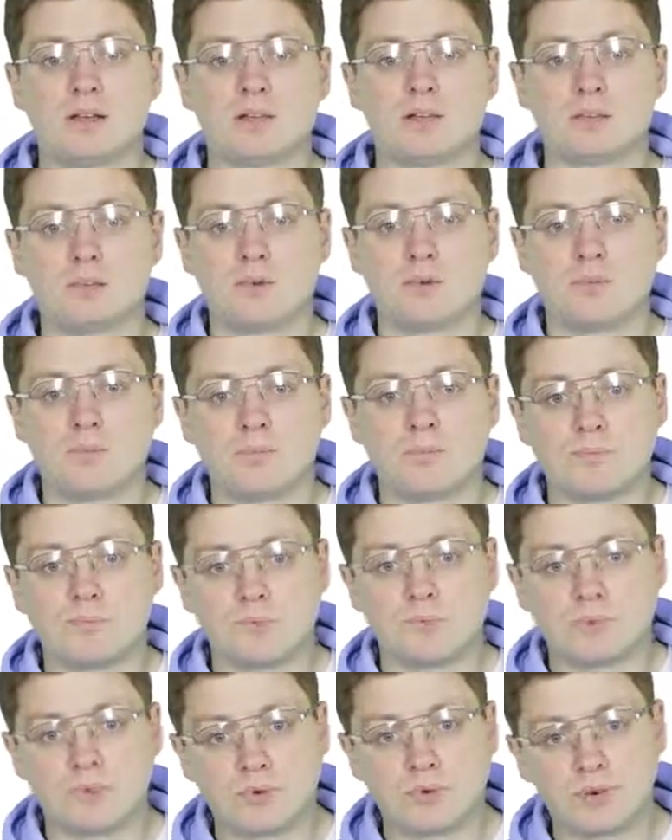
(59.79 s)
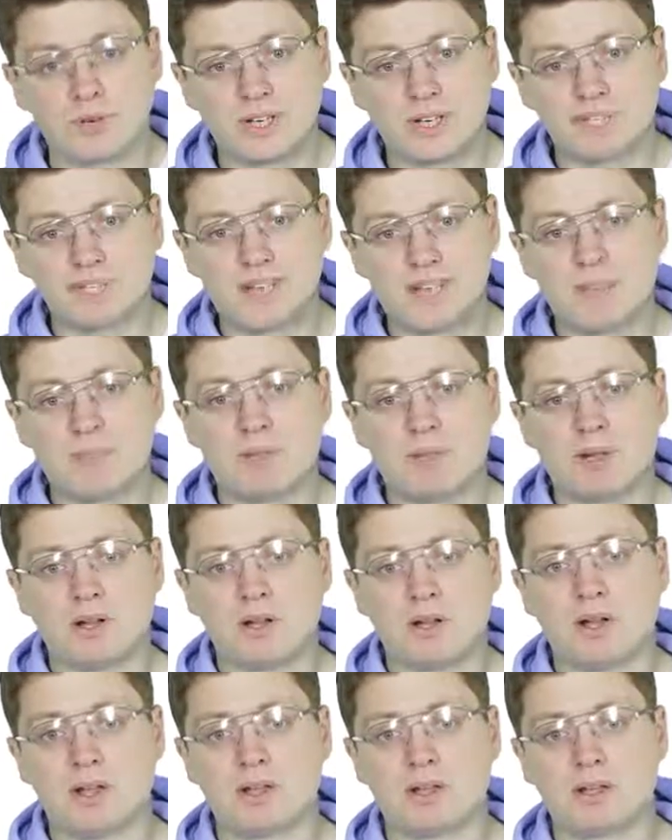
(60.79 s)
So, for
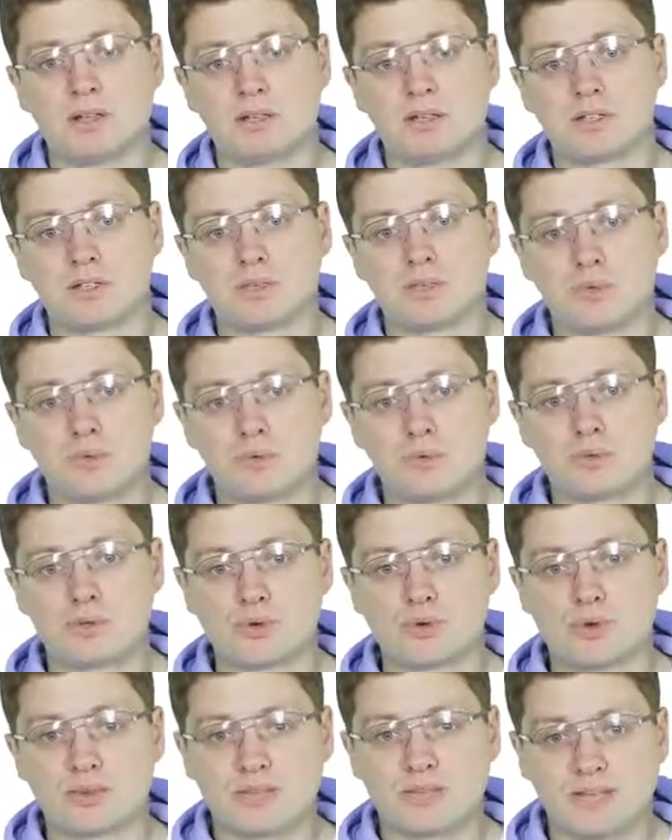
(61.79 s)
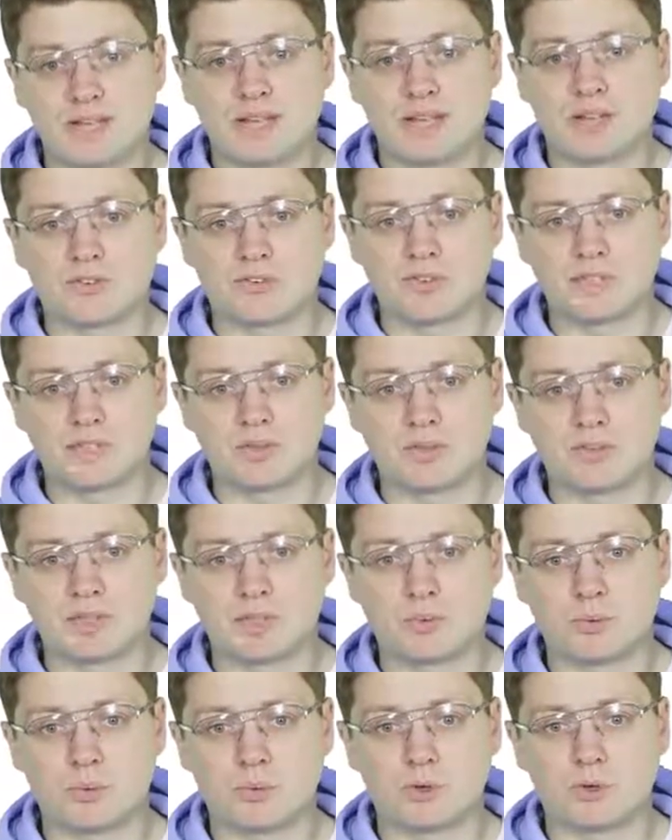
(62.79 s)
example, the two sorting algorithms
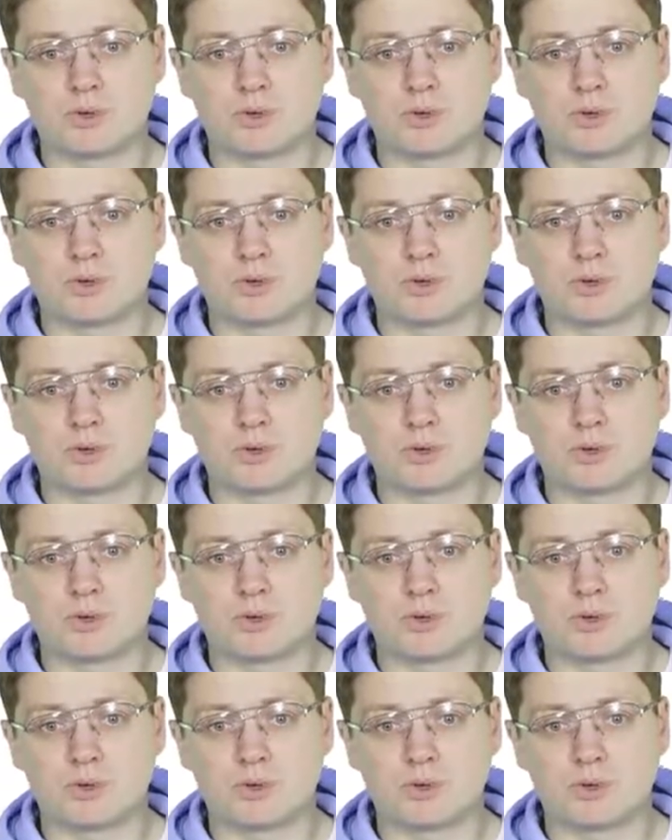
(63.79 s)
that we